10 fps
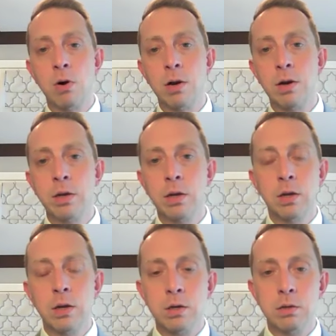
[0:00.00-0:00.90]
or
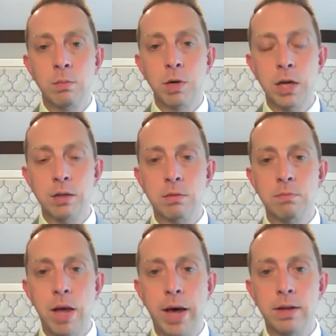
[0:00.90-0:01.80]
somebody had some
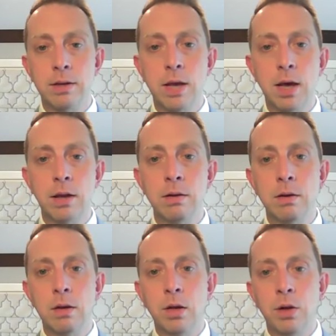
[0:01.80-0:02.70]
bad intent.
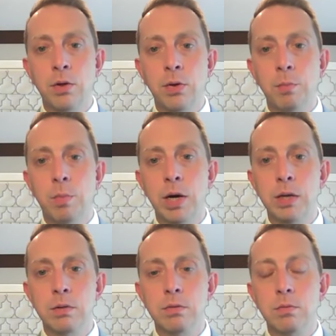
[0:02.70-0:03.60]

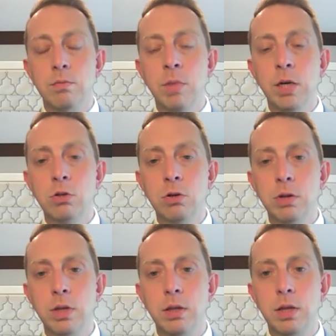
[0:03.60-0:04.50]
But make
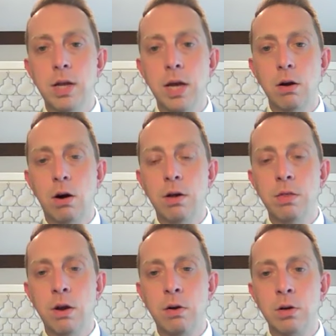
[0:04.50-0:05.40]
sure that the date on
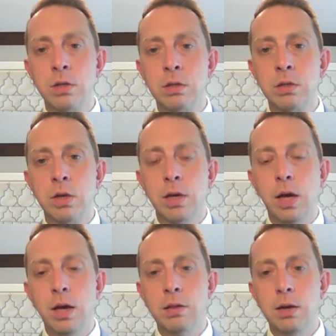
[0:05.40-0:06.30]
the notice
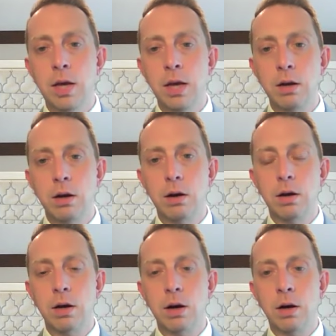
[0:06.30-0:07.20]
and the date
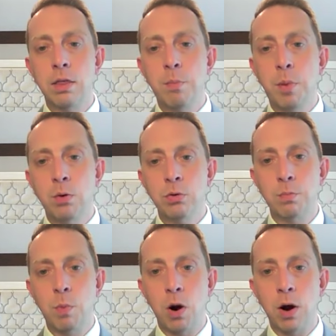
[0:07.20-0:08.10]
on the
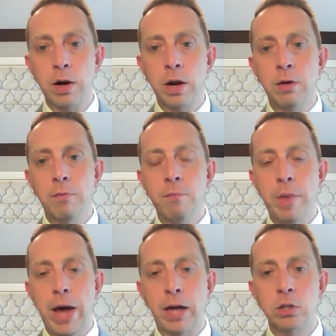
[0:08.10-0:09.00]
postmark
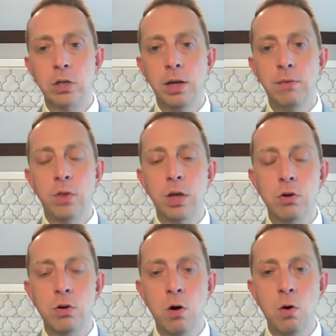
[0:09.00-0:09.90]
match. If they
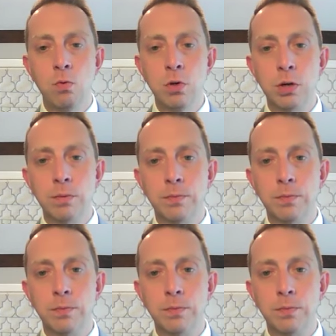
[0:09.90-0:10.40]
don't,